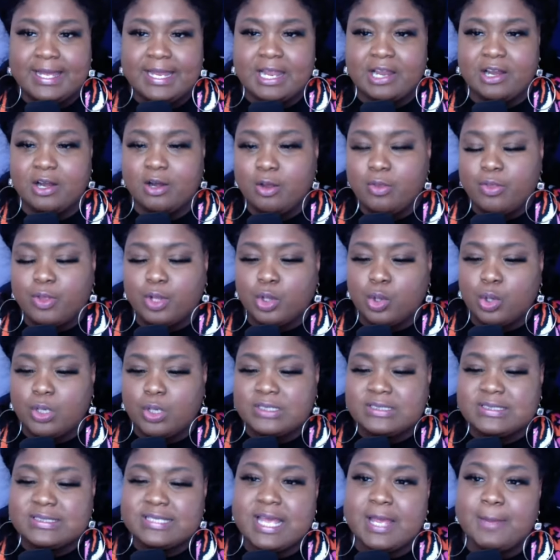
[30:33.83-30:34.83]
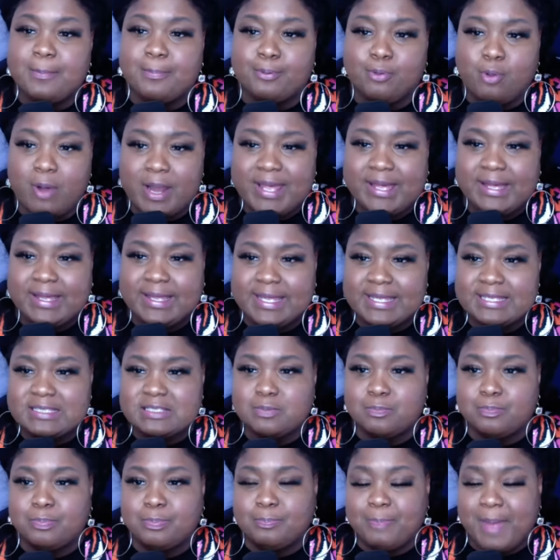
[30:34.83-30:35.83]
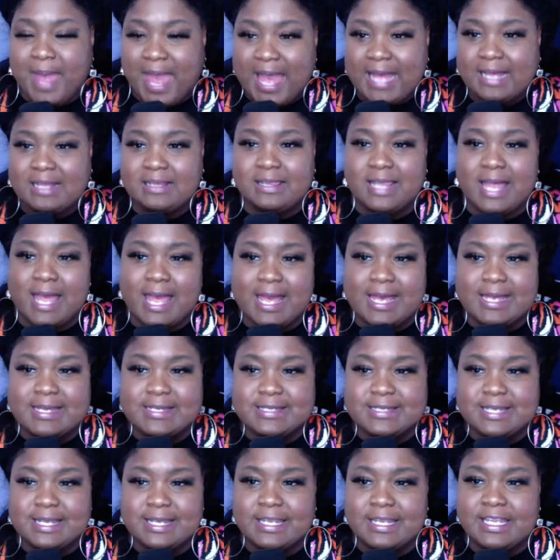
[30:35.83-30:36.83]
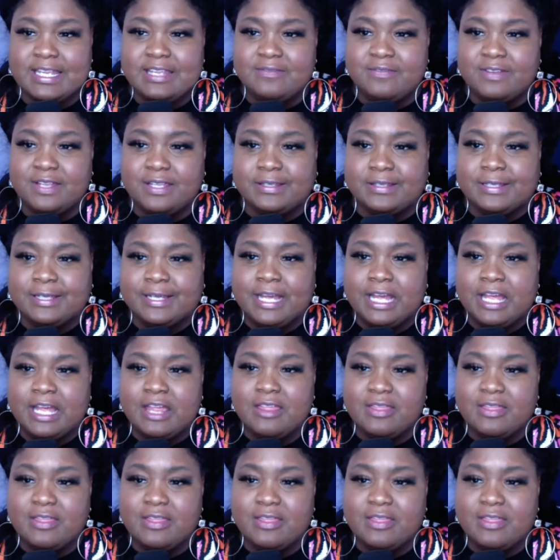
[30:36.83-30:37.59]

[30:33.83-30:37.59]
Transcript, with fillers: I heard the Lord say, pray against backlash and even